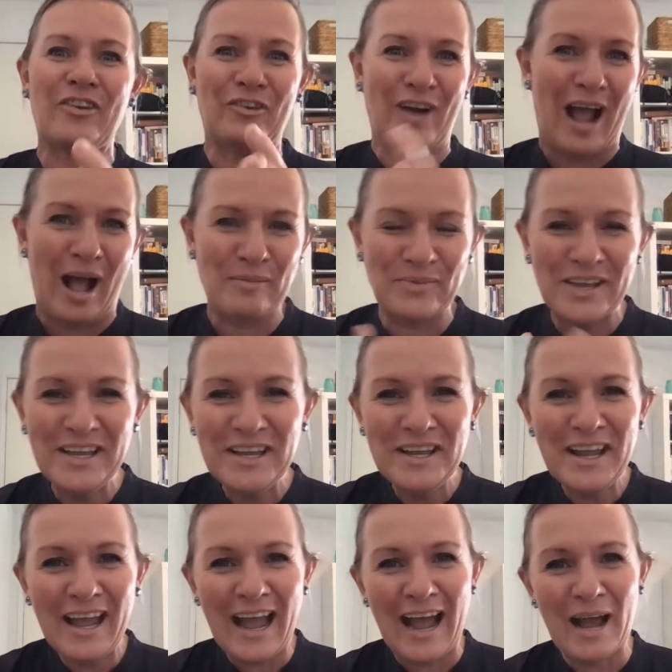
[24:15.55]
up.
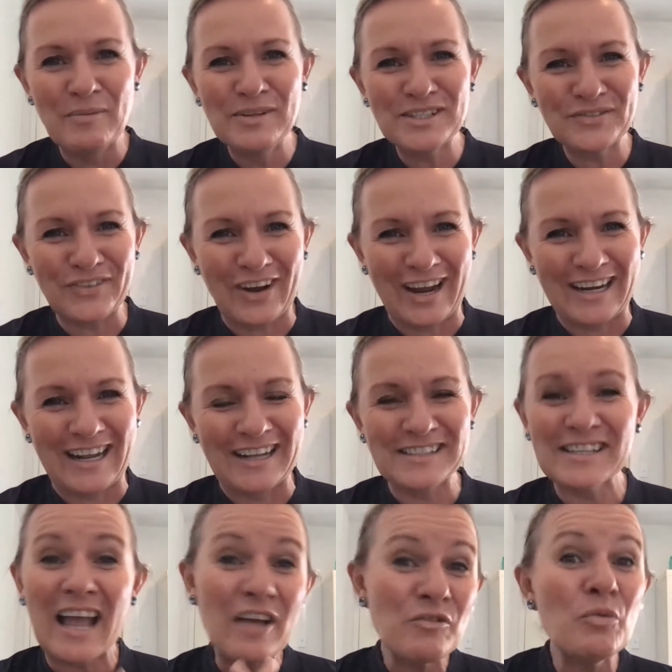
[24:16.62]
It's Friday,
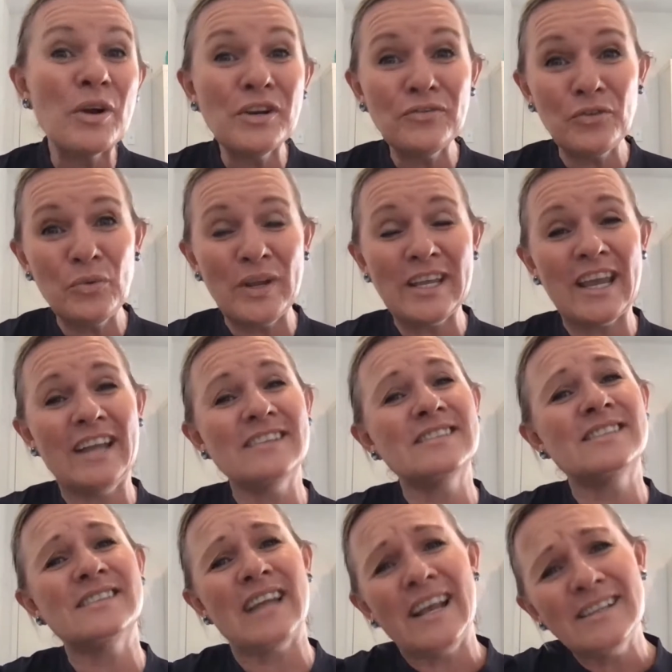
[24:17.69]
so have a wonderful weekend.
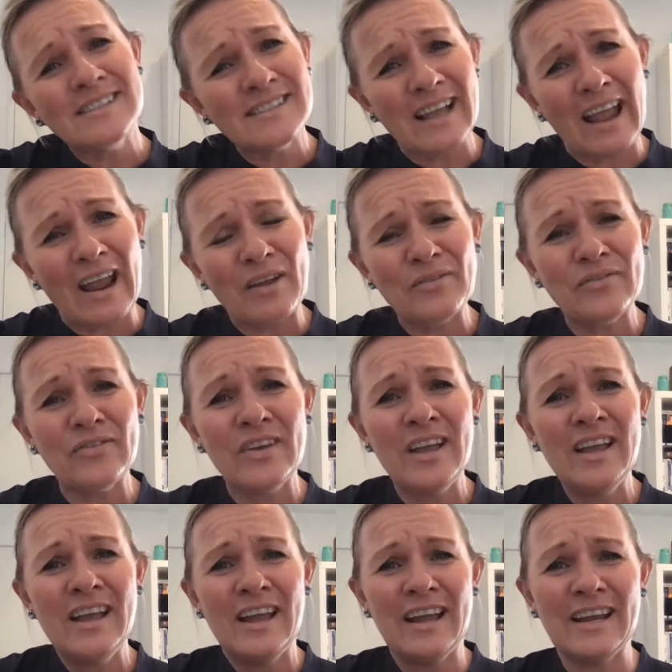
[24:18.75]
Stay safe.
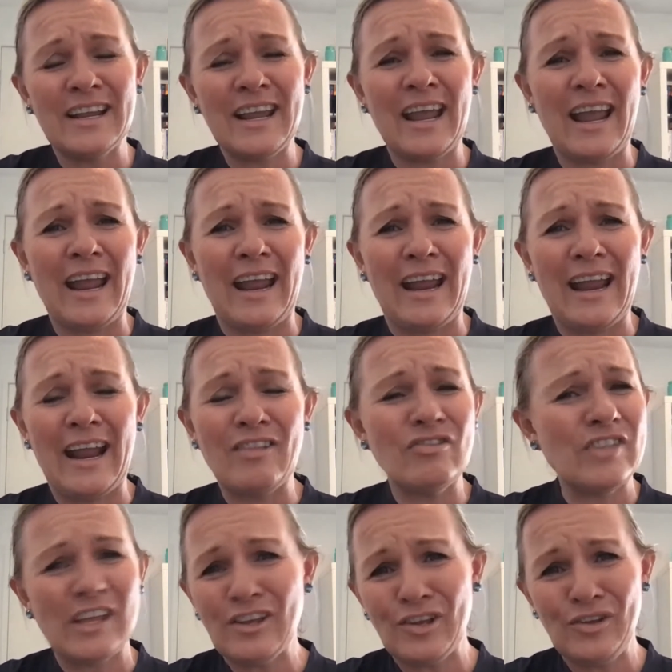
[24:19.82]
Okay, and
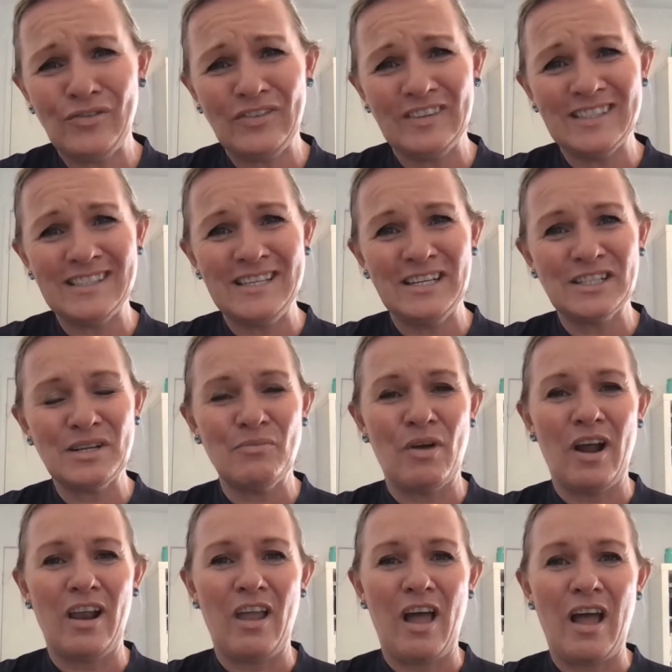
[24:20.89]
thank you for listening to
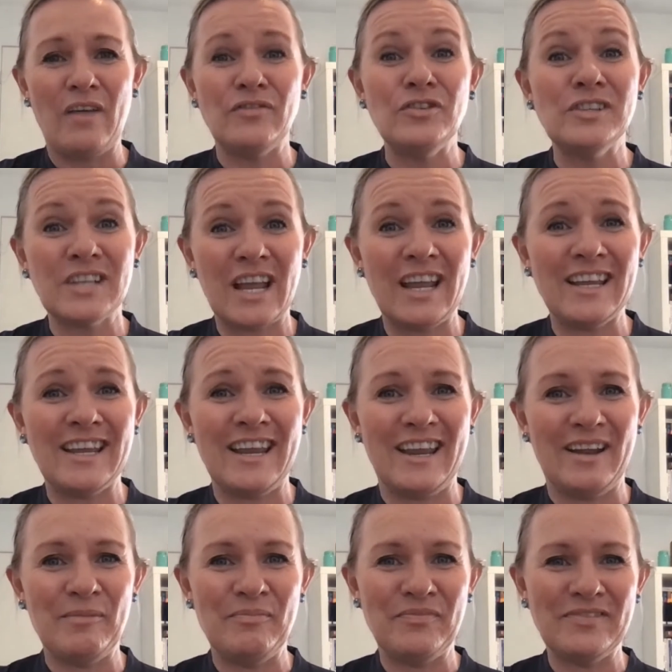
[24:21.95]
my live. You take
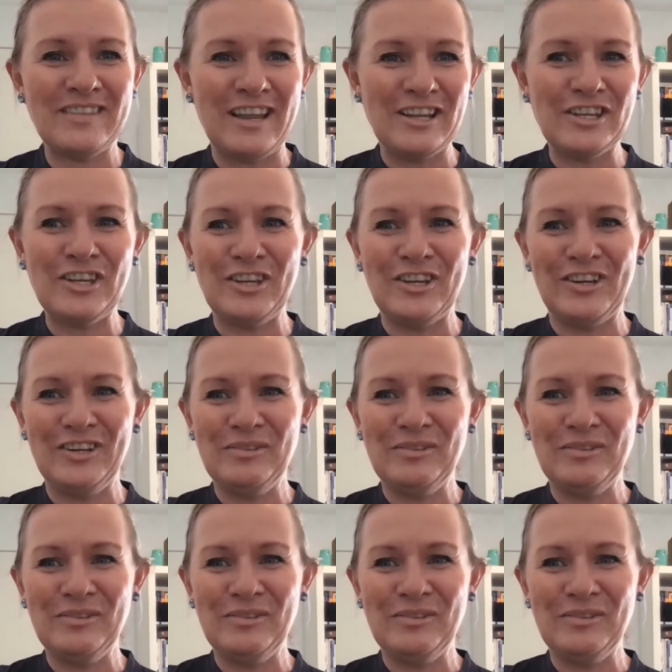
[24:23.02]
care. Thank you.